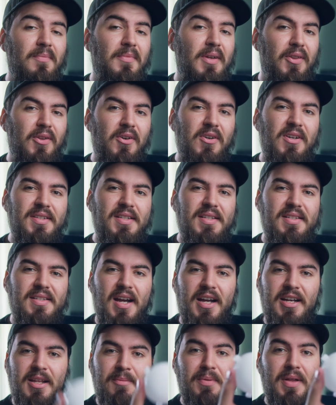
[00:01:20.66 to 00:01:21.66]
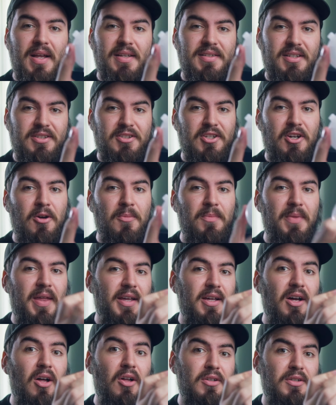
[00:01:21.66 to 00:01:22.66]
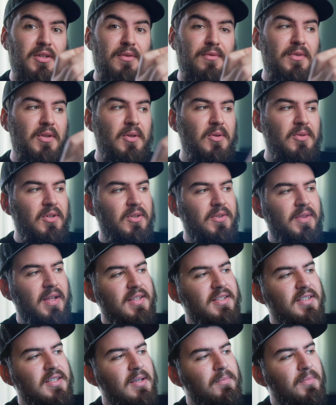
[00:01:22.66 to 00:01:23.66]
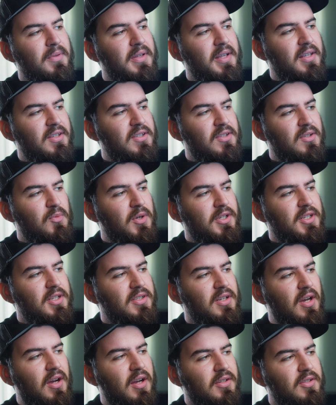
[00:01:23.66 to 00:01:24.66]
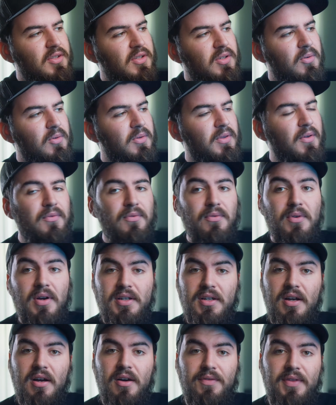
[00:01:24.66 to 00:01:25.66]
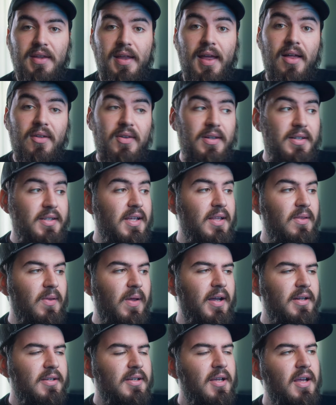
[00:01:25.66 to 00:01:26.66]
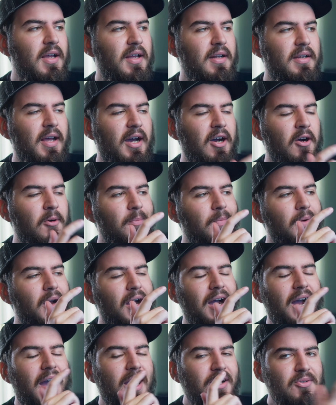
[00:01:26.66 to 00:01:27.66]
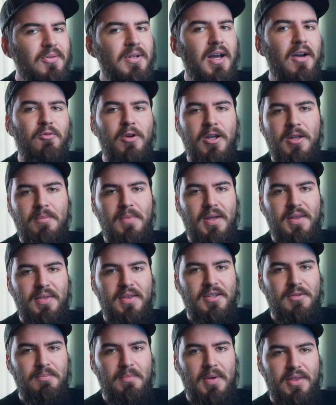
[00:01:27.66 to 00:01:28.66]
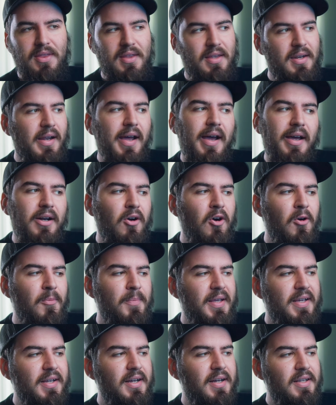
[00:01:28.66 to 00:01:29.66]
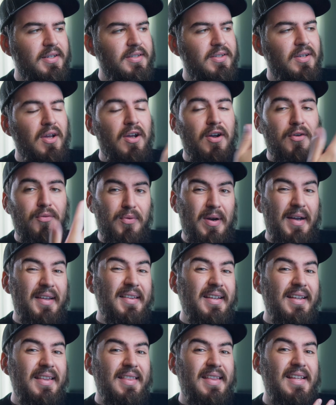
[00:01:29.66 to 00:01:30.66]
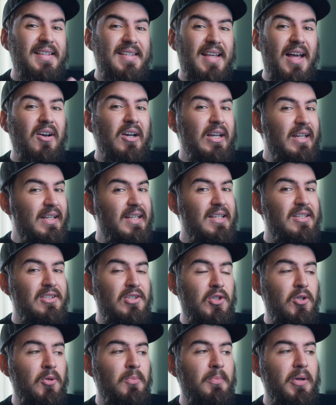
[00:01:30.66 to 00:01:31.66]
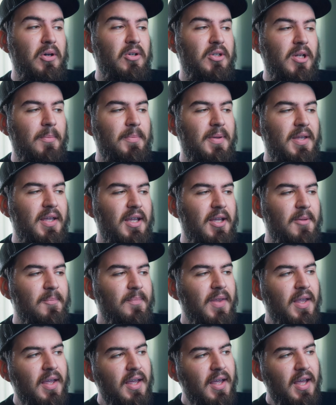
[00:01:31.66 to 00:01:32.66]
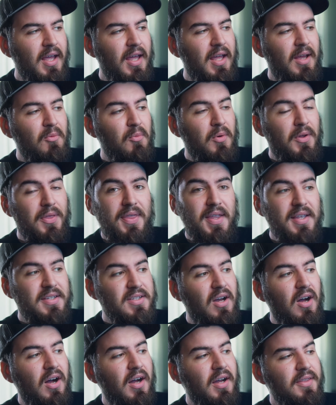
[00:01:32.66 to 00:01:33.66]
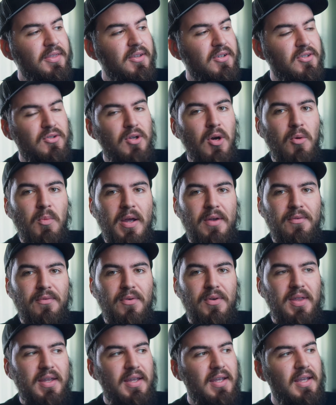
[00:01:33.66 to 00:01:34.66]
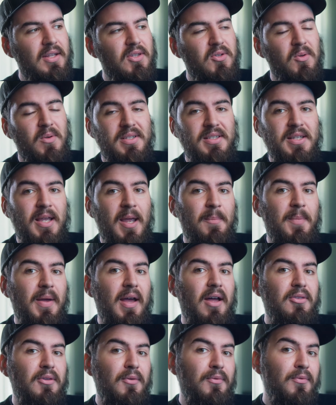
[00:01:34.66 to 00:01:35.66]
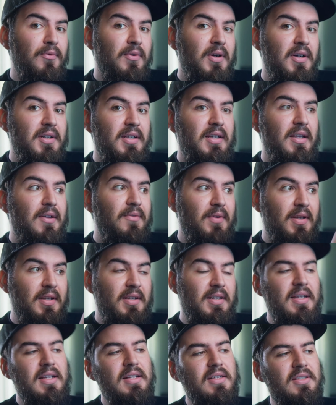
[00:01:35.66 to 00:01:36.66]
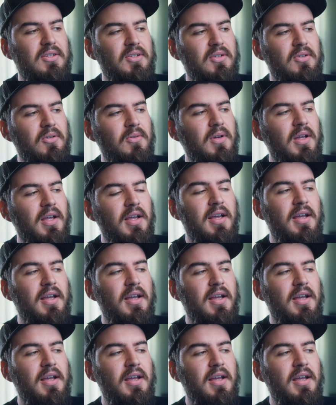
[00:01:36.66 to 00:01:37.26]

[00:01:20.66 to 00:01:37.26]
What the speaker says: Now there is this tiny plastic dome they call a diffuser that simply switches onto the front of the LED light. Now, I do not recommend this method at all because, frankly, these LEDs do build up heat. And with this on, there's no way for the heat to escape out the front if it needs to.